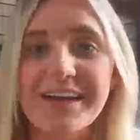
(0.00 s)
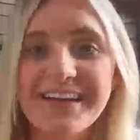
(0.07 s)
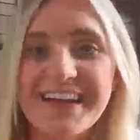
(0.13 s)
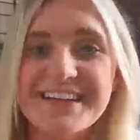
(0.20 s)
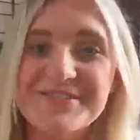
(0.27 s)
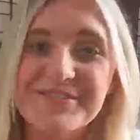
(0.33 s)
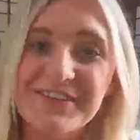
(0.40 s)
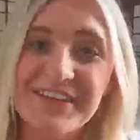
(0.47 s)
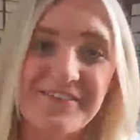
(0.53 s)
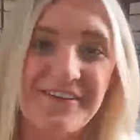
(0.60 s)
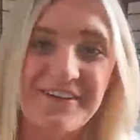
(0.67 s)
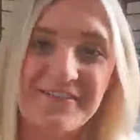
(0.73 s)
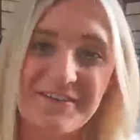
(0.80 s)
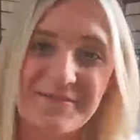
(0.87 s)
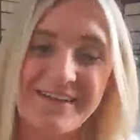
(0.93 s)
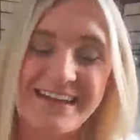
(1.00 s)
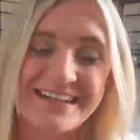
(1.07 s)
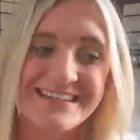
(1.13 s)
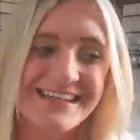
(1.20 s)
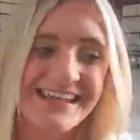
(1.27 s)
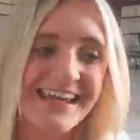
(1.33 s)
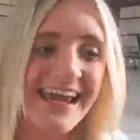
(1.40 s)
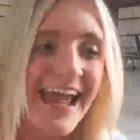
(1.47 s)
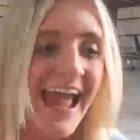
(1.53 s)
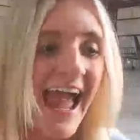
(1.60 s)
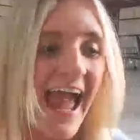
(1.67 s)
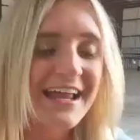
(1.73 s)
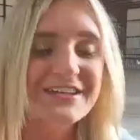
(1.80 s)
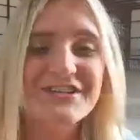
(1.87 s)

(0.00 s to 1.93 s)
which one is really fun for me to see.